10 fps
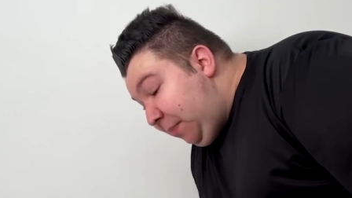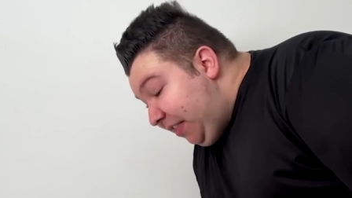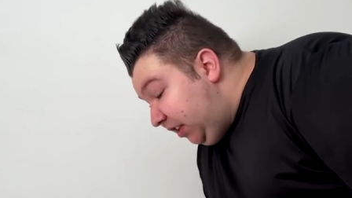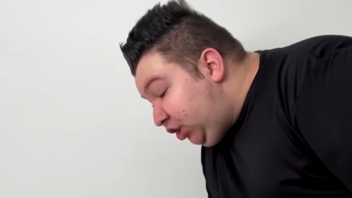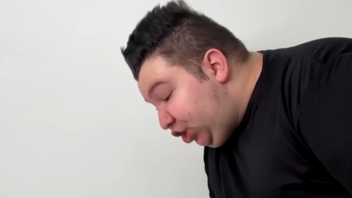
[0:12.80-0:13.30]
me,
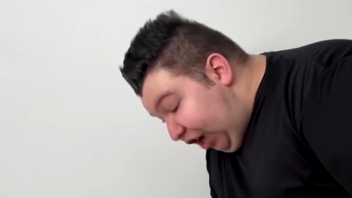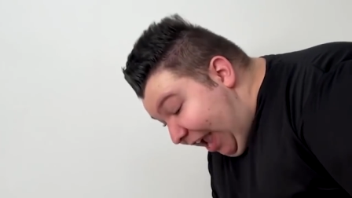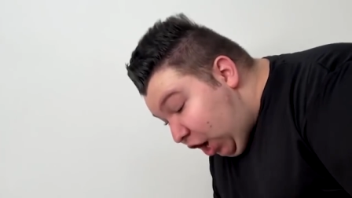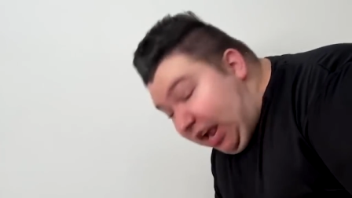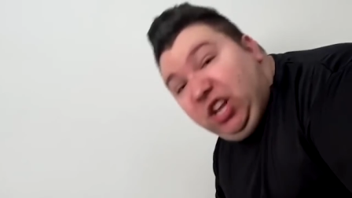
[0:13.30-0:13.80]
this
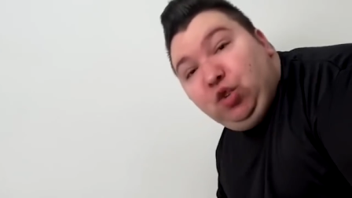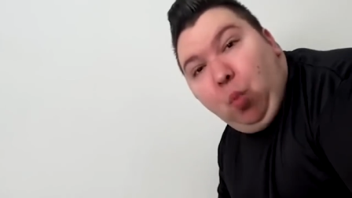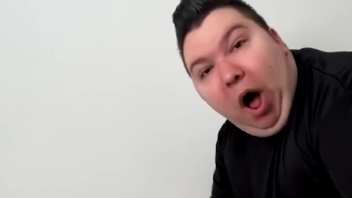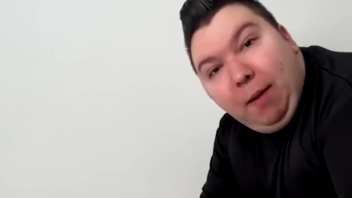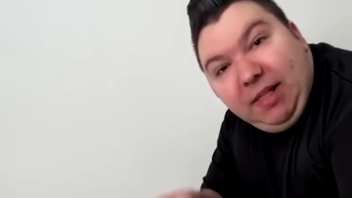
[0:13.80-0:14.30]
chair is
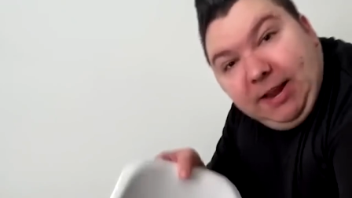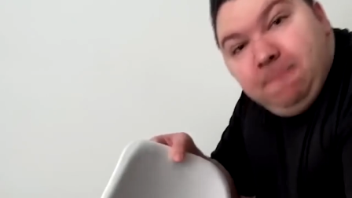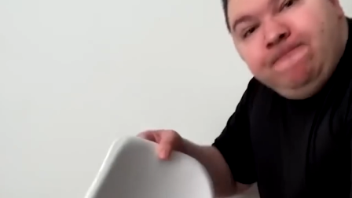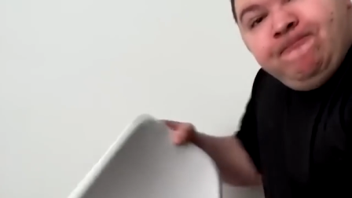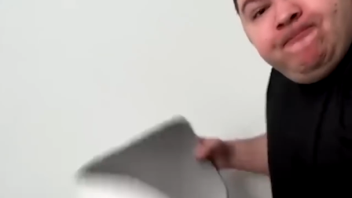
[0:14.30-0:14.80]
wobbling.